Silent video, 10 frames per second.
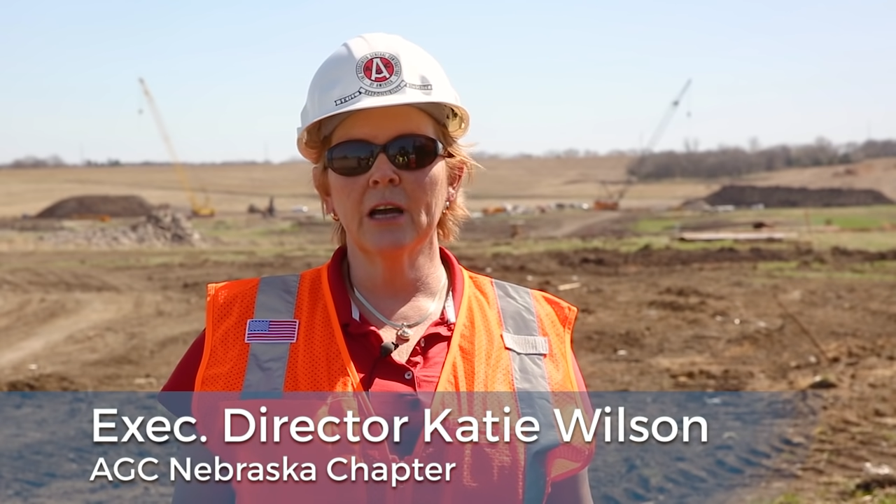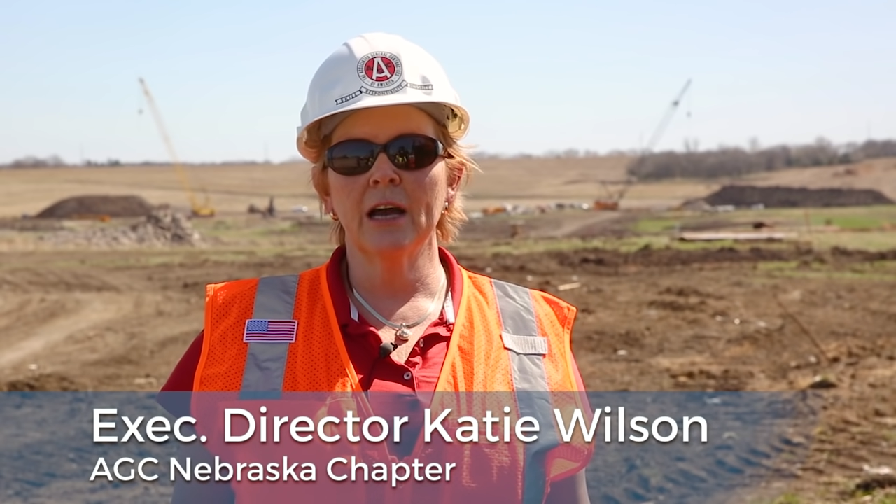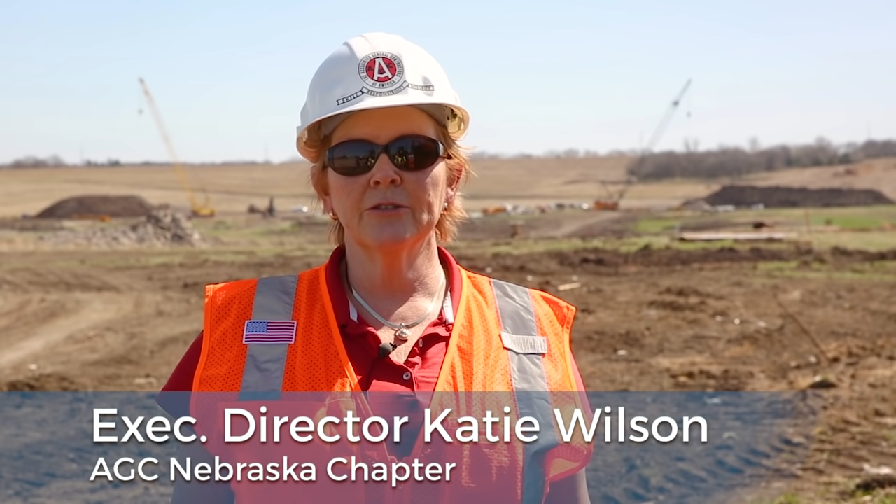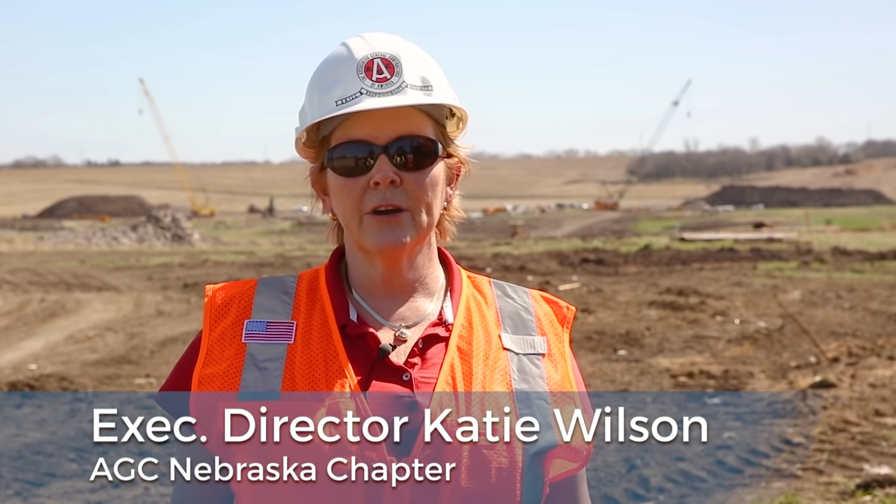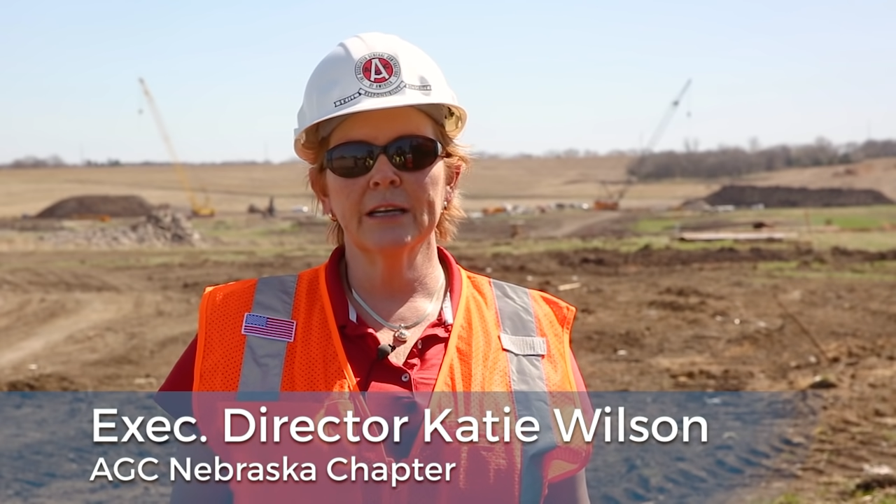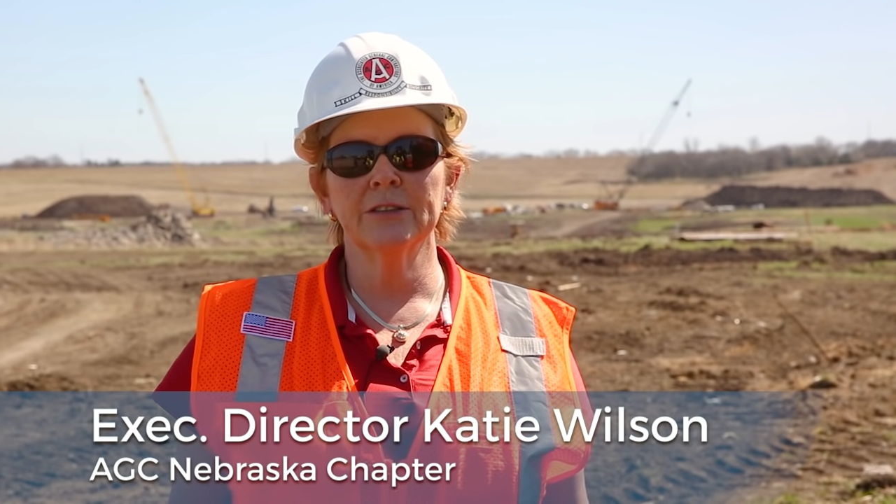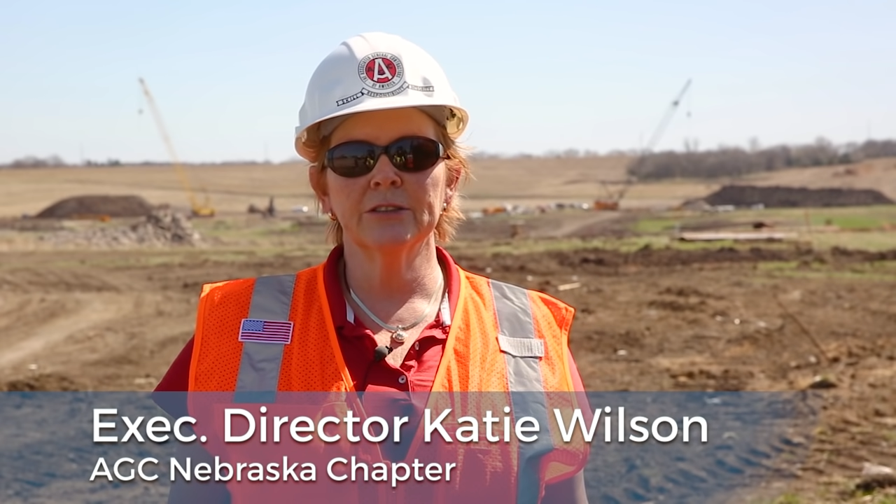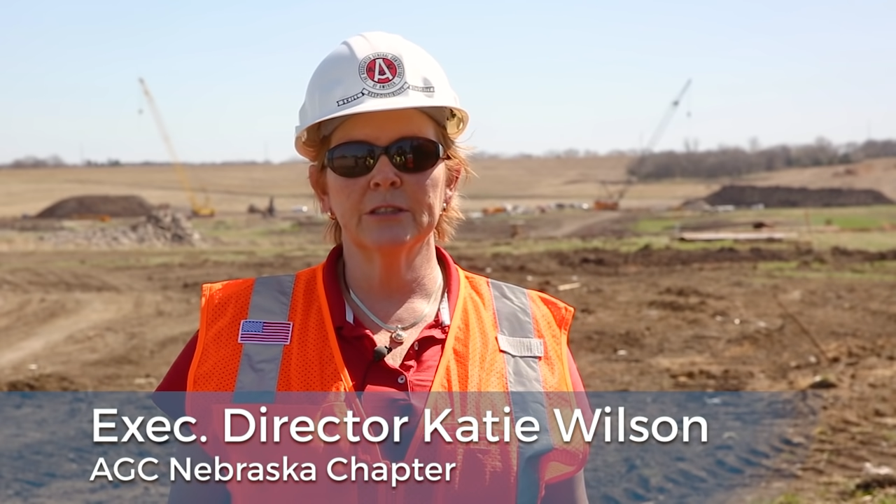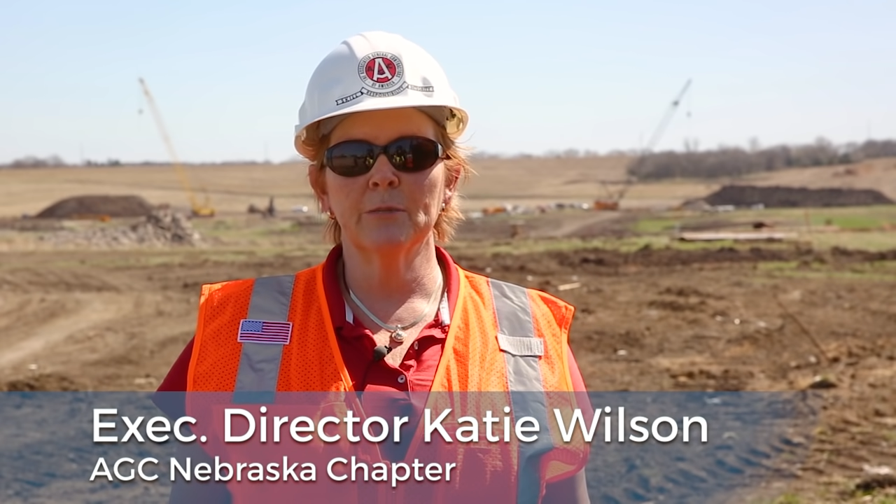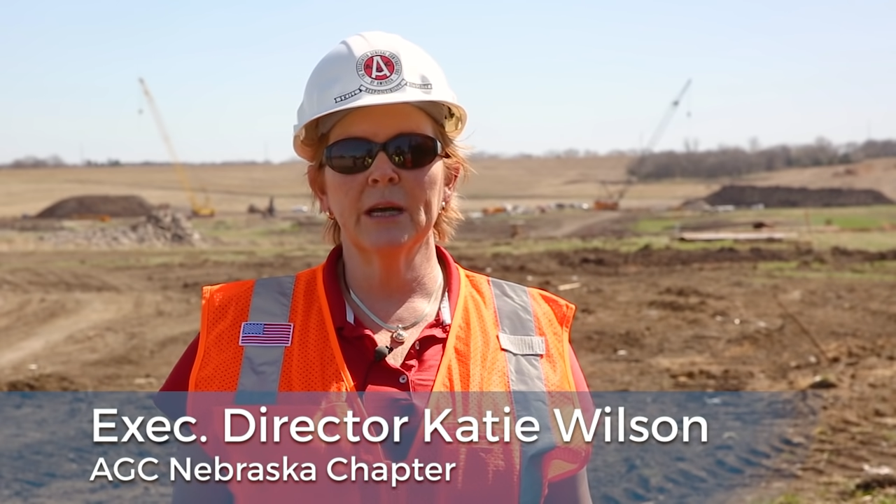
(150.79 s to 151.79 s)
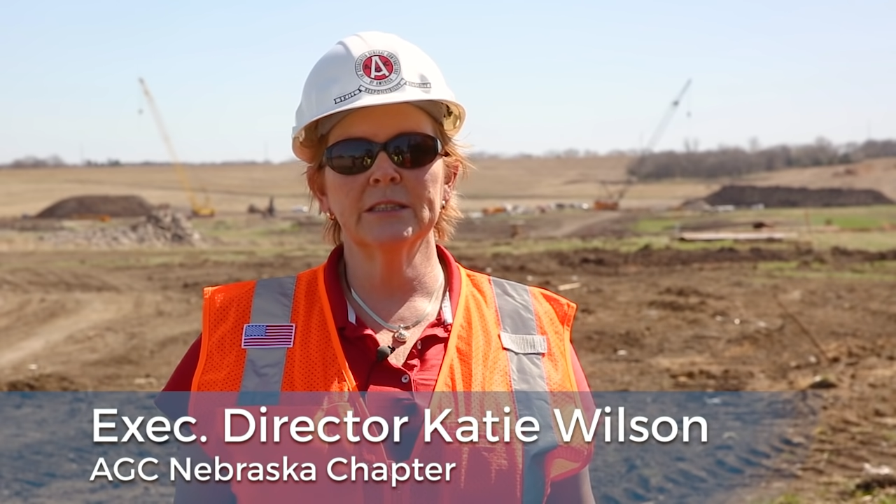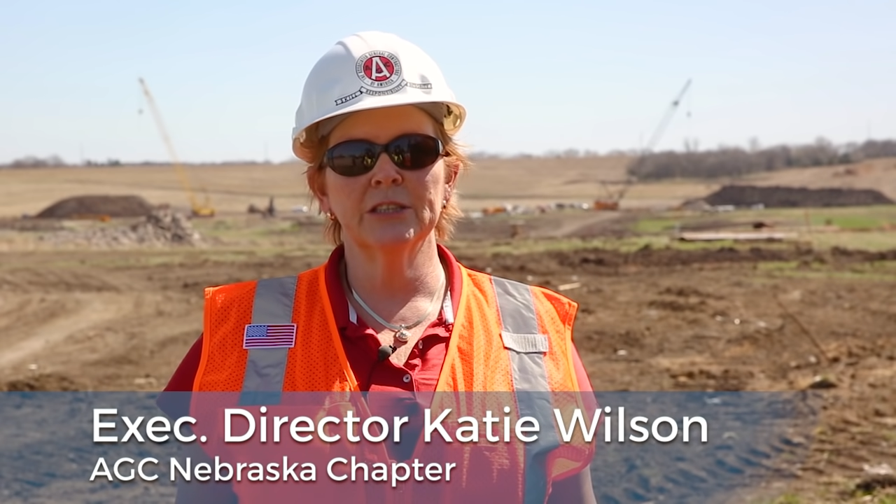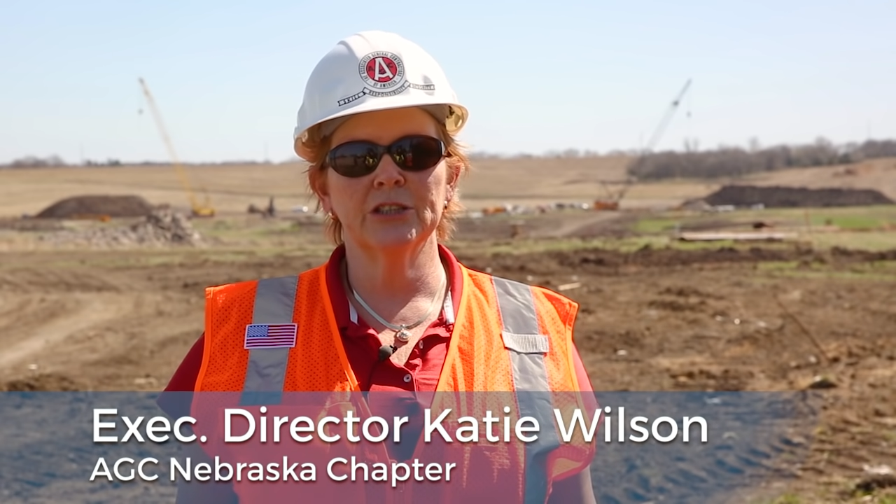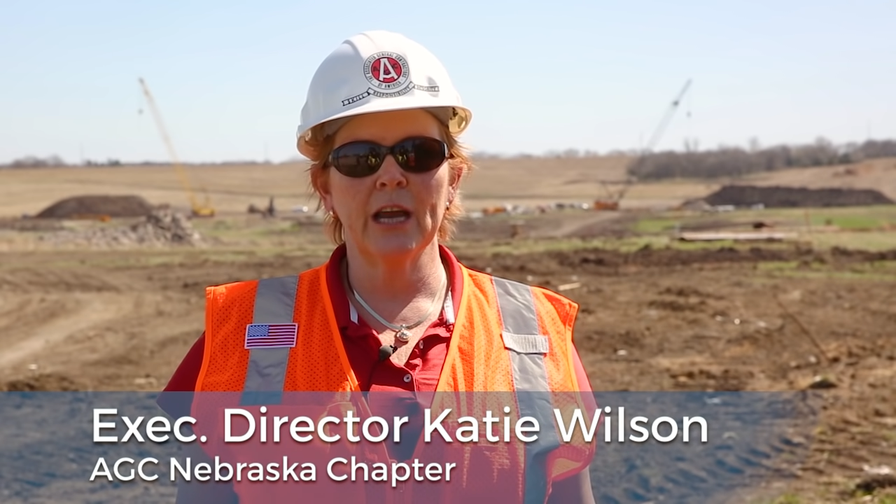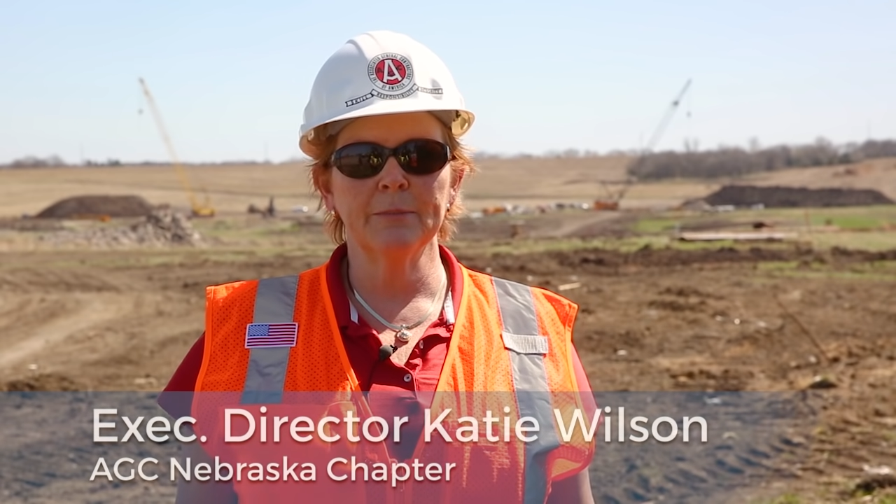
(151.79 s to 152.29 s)
Contractors
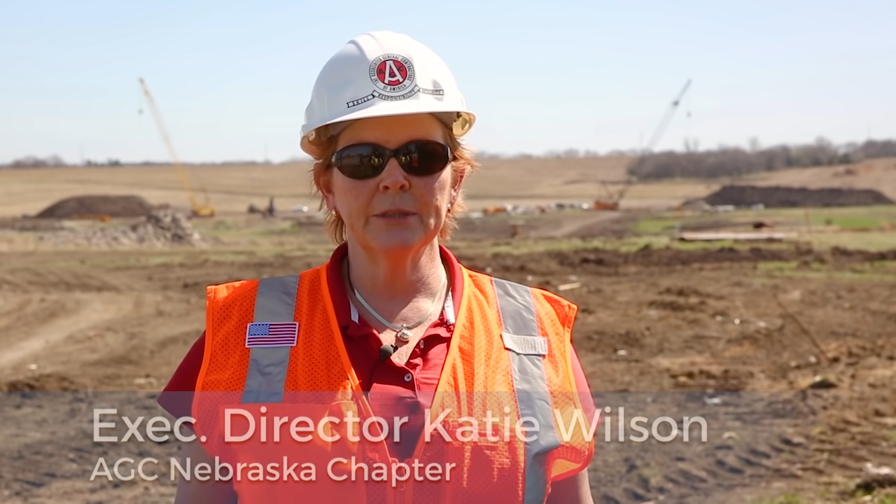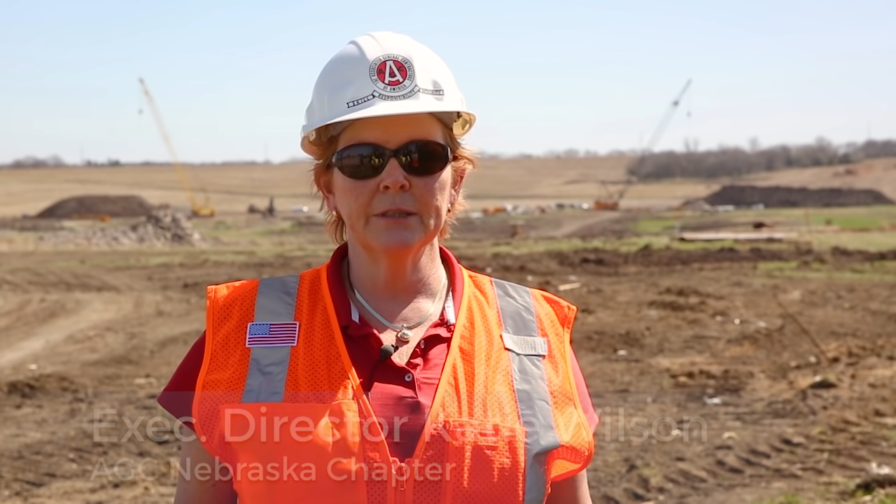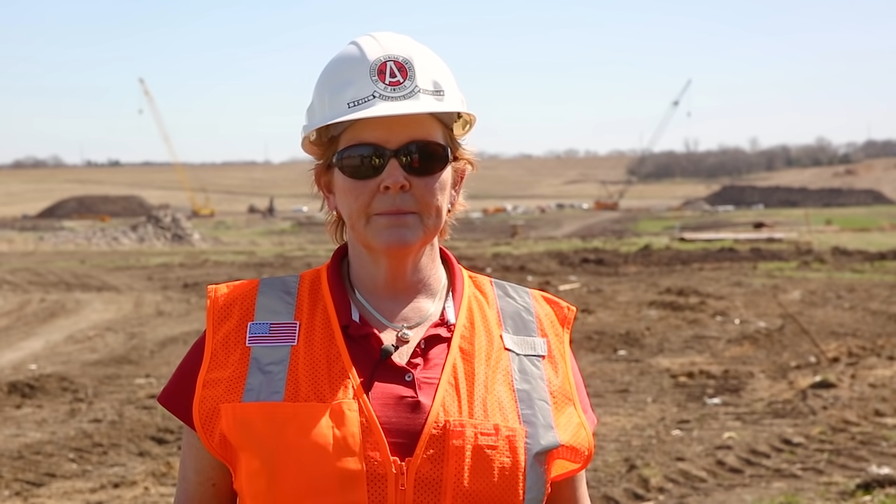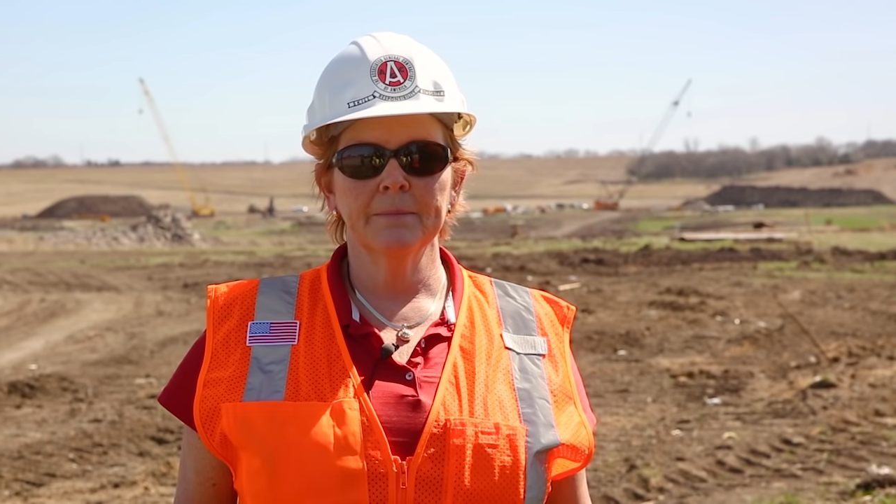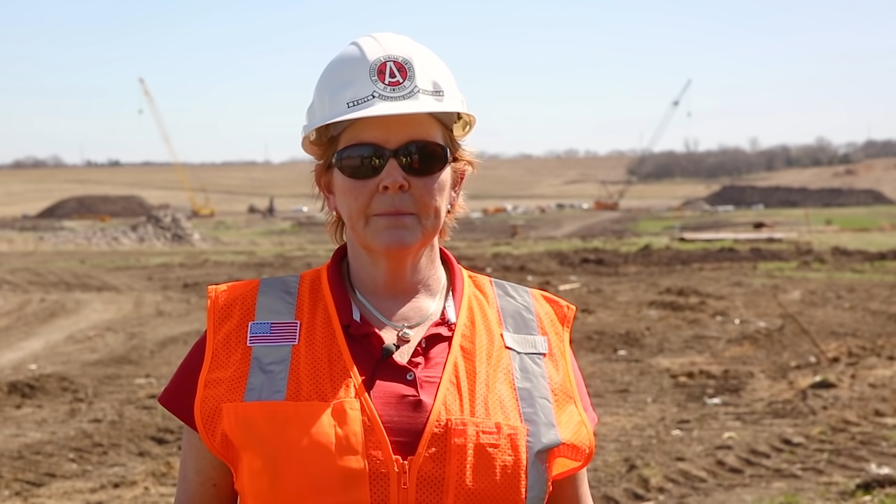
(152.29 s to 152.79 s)
Nebraska Chapter,